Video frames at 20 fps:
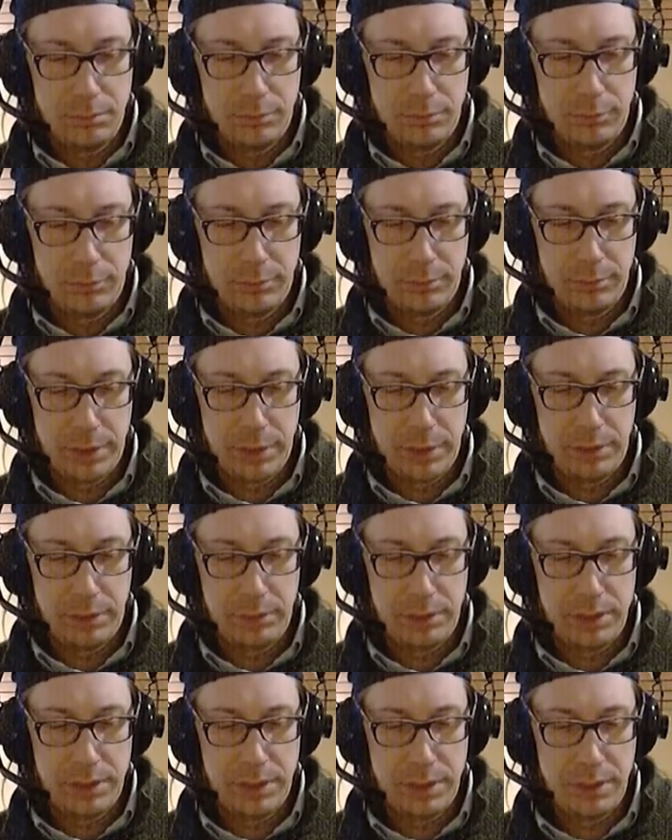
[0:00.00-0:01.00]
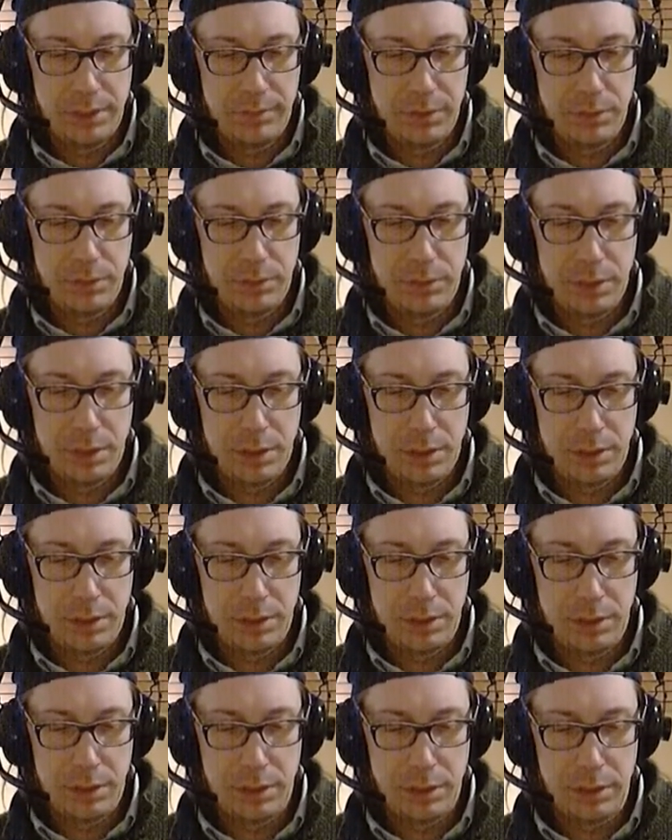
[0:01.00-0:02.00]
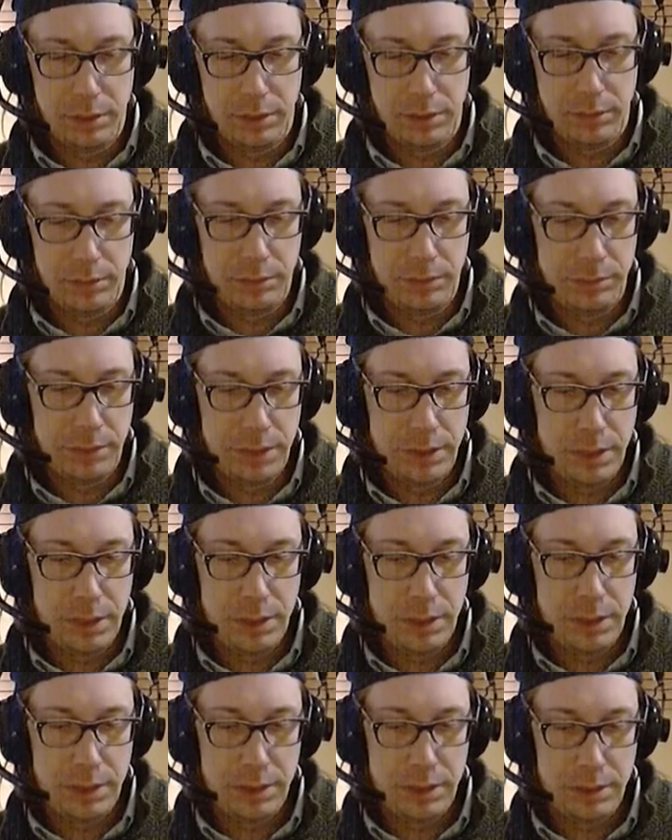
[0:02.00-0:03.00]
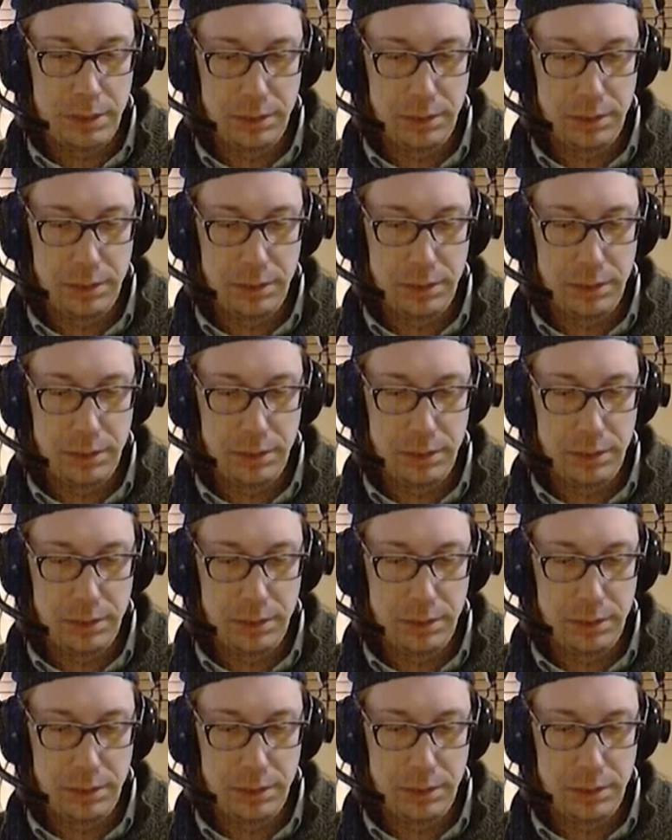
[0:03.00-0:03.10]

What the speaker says: from like 371 to like 390.